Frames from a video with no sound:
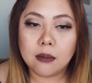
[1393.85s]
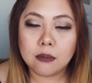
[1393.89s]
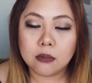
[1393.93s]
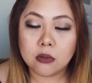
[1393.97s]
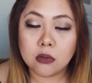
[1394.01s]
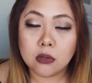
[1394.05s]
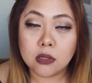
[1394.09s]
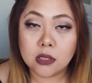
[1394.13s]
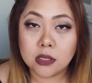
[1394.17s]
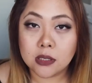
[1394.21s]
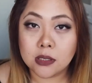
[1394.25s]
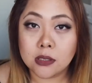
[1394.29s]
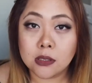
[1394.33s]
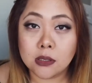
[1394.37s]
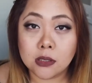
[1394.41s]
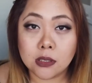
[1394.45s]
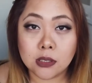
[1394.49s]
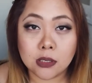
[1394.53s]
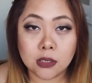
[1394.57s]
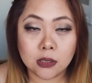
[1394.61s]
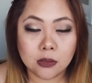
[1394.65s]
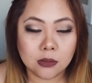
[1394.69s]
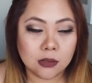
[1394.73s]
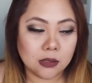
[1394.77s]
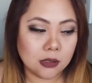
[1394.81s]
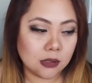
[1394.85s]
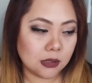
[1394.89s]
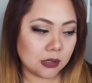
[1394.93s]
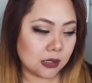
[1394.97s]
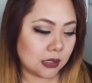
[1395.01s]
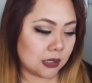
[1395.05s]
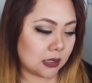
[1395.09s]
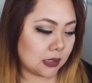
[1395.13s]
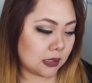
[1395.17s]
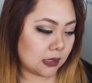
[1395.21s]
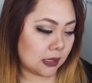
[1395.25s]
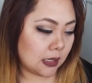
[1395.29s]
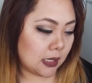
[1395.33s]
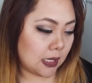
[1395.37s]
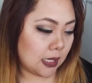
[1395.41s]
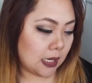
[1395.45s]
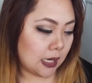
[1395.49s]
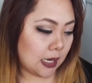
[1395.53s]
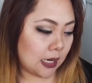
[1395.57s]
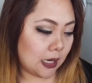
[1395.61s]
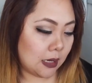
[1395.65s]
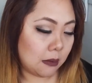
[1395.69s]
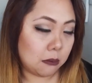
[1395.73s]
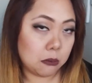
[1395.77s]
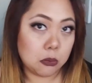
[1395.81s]
Kristen Stewart's
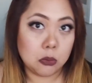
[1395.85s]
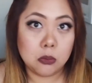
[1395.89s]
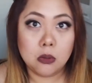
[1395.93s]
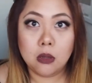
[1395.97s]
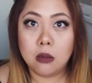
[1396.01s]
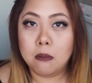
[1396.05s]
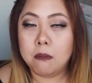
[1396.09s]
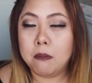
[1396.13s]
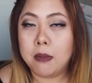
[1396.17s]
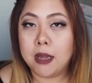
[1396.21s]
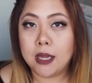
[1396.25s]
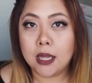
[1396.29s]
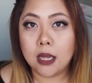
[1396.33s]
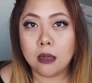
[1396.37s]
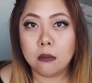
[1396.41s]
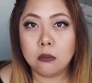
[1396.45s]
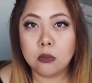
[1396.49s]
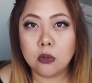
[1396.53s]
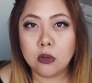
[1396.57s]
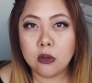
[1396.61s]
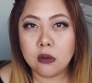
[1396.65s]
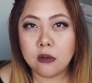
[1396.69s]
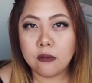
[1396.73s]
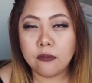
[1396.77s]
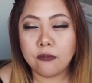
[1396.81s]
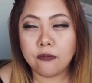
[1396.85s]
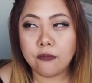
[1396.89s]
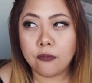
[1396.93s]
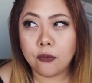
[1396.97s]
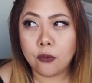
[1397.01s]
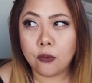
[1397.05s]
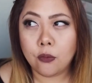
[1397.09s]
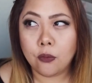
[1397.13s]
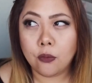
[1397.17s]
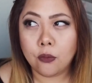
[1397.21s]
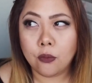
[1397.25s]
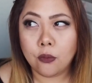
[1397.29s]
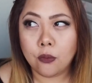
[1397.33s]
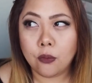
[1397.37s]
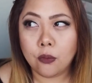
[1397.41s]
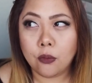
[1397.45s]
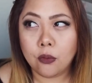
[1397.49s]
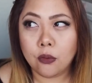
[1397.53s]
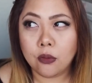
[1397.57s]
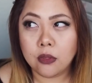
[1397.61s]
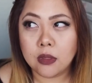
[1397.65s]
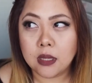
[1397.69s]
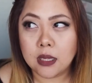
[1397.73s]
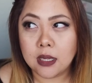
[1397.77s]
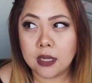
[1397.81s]
makeup look
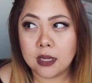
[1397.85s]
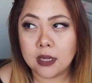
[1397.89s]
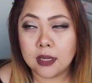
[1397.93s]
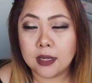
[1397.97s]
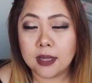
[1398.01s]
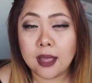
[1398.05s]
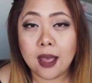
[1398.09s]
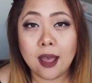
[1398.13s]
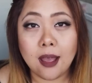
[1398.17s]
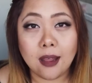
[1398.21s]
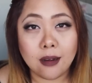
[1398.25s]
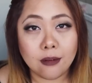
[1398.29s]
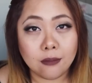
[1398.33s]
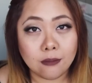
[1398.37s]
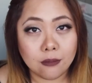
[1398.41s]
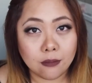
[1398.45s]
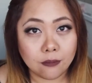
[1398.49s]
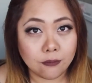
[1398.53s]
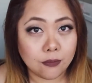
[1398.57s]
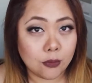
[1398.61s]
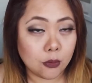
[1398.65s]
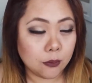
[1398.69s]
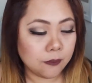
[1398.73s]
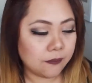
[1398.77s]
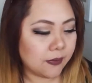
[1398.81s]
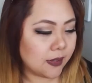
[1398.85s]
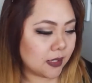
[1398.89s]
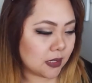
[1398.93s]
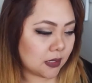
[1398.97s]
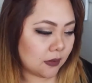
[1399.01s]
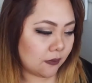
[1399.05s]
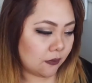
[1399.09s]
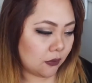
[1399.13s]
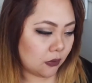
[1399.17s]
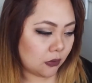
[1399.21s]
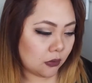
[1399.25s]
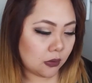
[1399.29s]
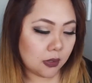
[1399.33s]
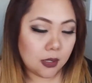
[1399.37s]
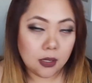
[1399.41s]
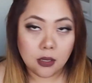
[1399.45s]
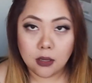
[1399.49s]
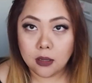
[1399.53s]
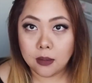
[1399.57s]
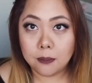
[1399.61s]
for the Cannes Film Festival.